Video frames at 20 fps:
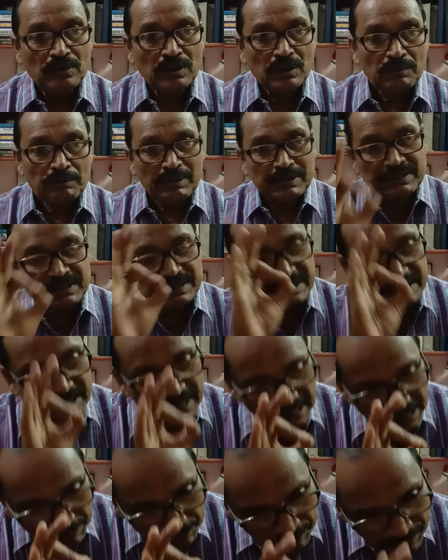But
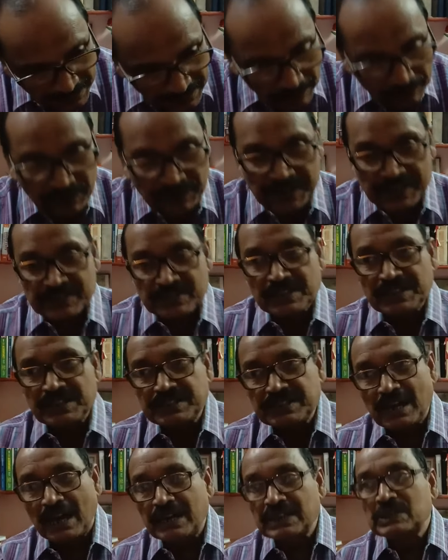if a definition is
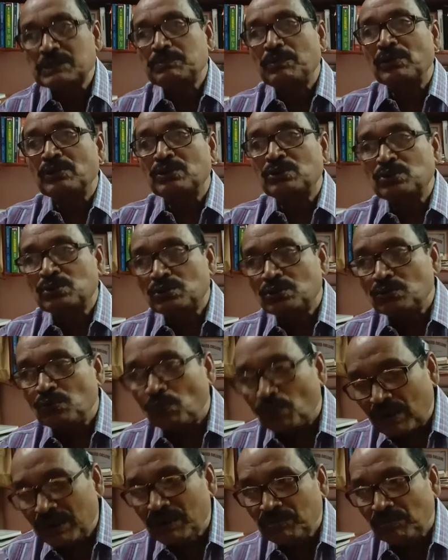asked for
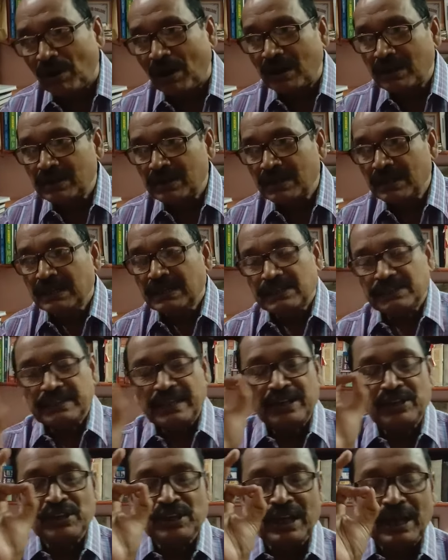1 mark,
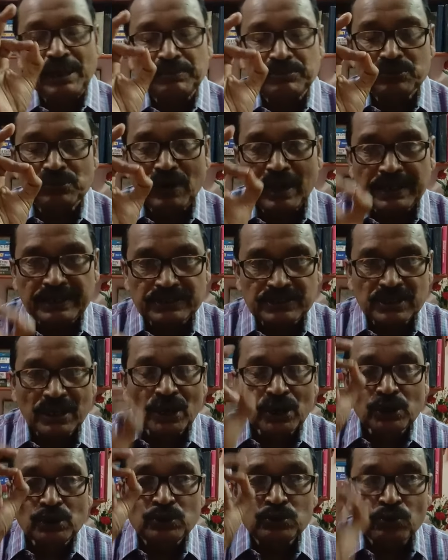then you have to write
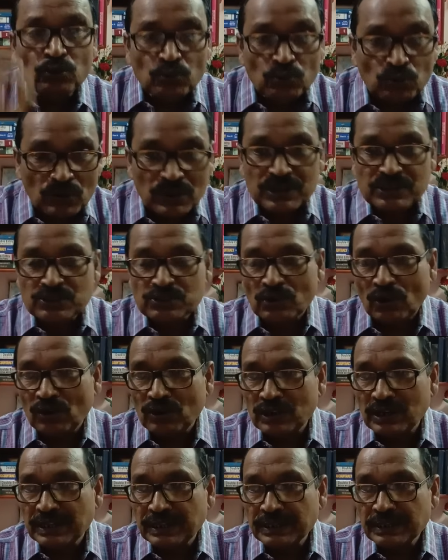2 words
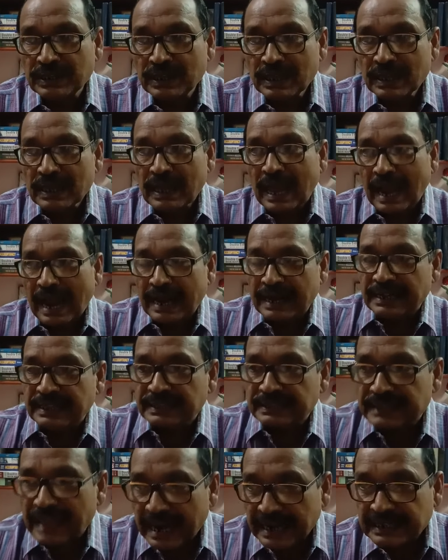only, and in
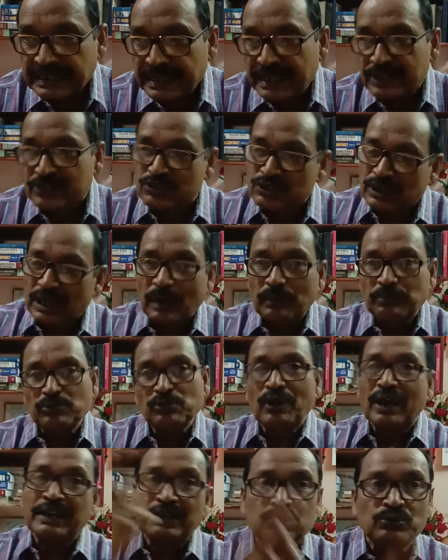that case you have to
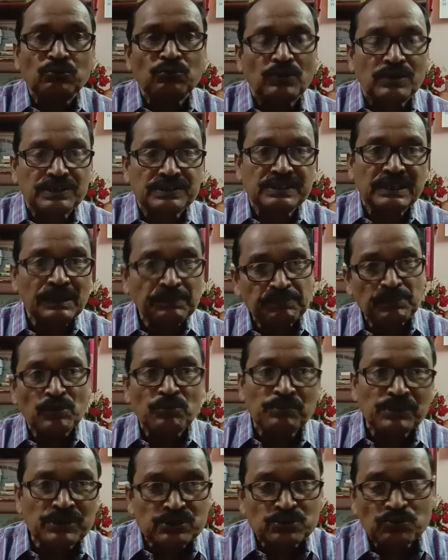write 2 words. If you
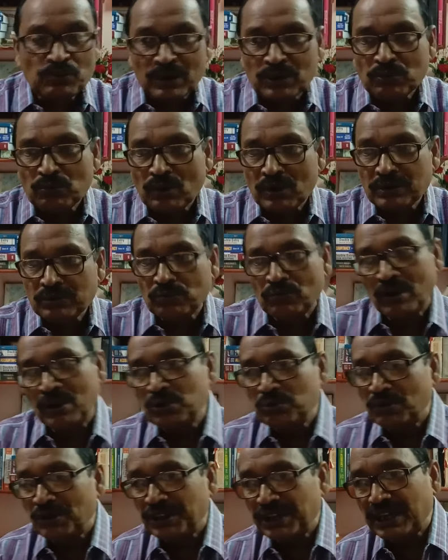miss 1
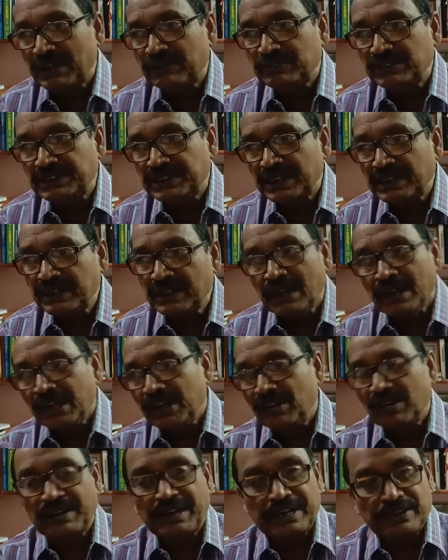word you have written, you
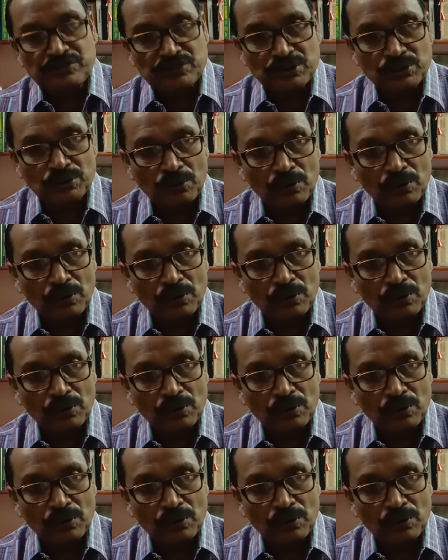will get 0.